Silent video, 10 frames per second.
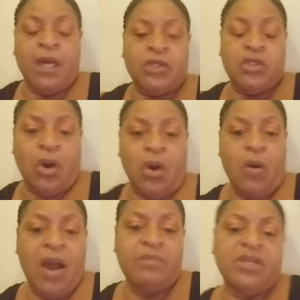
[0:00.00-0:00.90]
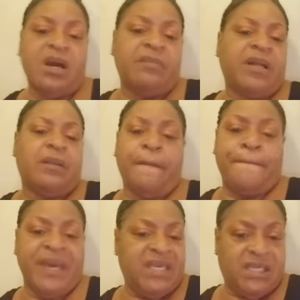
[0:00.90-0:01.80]
So I'm talking about the
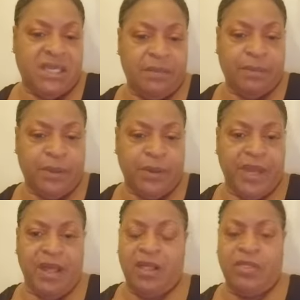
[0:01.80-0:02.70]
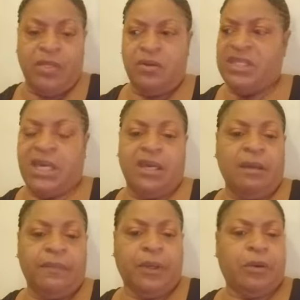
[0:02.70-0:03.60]
basic employee, those that
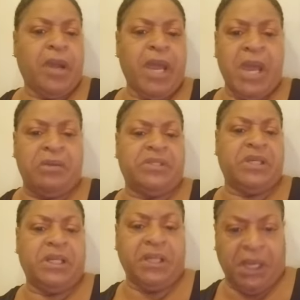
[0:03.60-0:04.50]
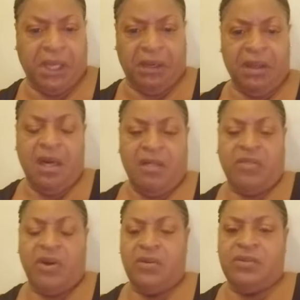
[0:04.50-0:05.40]
kept the grounds clean,
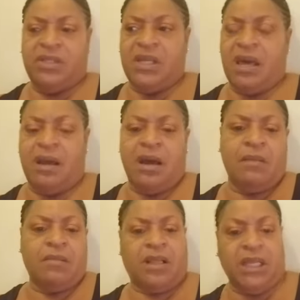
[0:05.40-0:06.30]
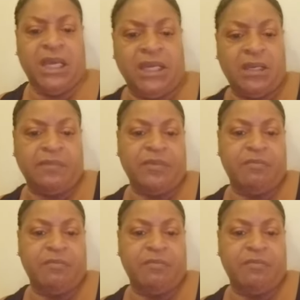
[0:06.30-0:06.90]
those that cleaned up the